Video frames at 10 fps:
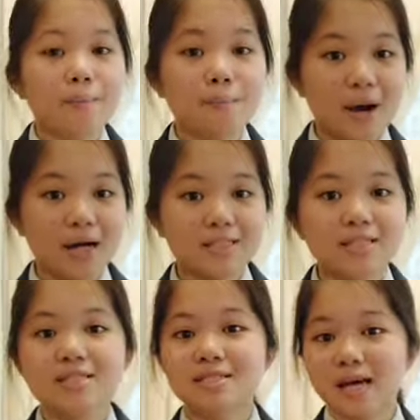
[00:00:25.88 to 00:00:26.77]
But
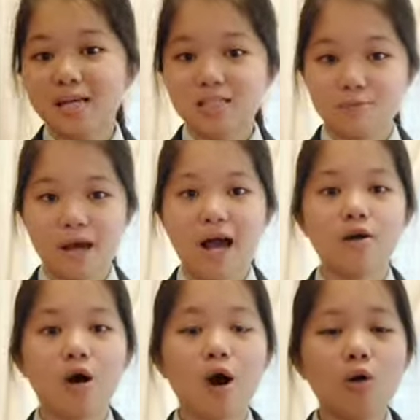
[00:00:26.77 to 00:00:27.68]
sign is
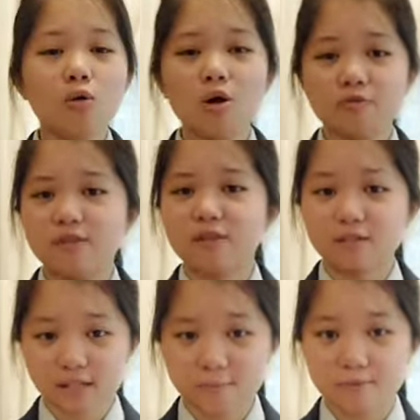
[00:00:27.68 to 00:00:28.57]
behind all of these
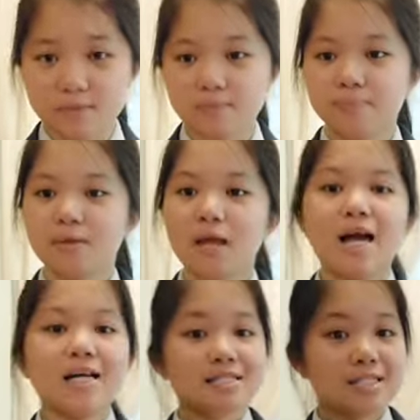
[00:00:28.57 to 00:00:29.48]
things.
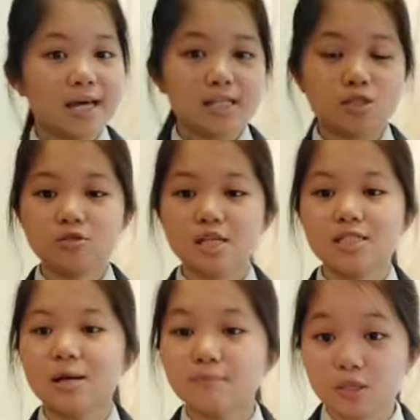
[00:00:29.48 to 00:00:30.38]
Sign is not just
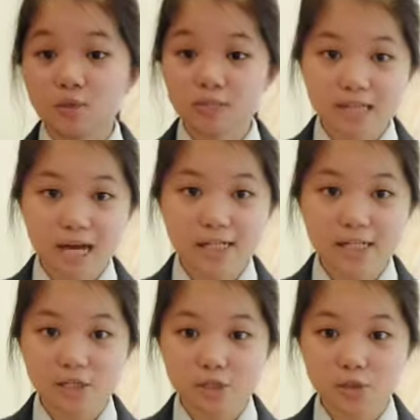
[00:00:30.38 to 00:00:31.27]
something we study
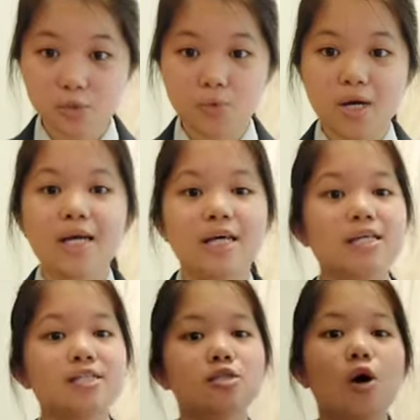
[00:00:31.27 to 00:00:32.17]
in school, it
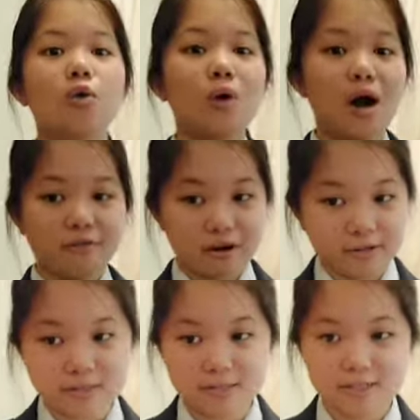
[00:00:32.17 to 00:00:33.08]
is all around
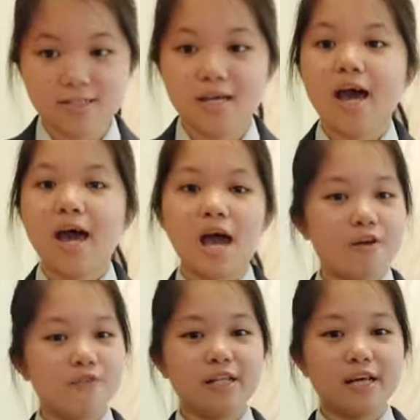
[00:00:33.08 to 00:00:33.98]
us.
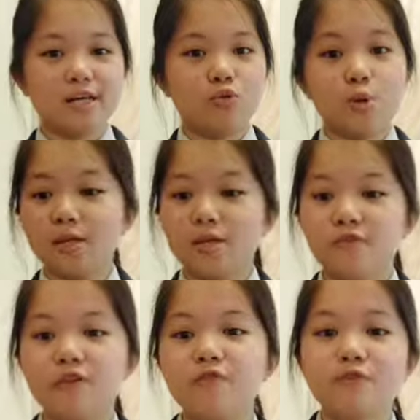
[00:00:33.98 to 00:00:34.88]
Every day, we
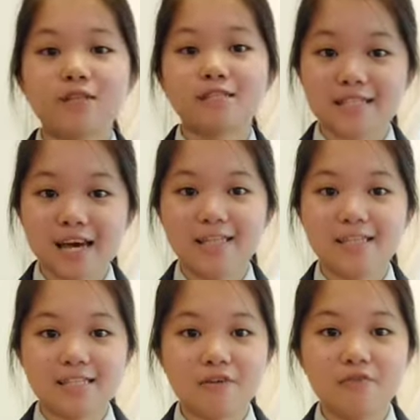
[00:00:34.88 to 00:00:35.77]
benefit from the sign
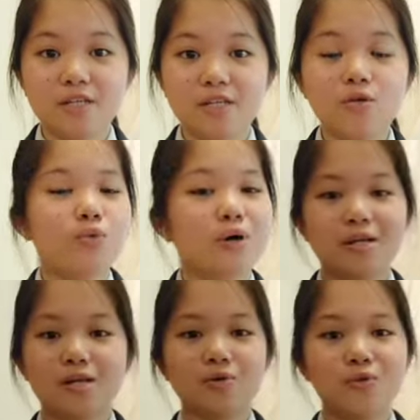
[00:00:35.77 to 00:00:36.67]
discovery
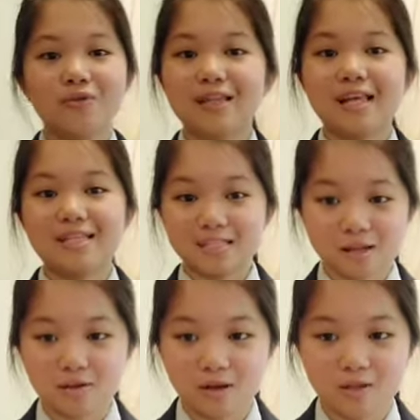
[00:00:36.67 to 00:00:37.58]
whether we realize it
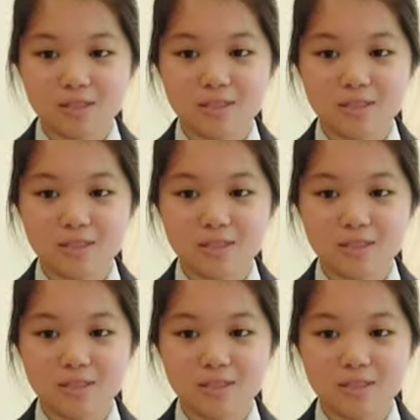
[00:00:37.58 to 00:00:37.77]
or not.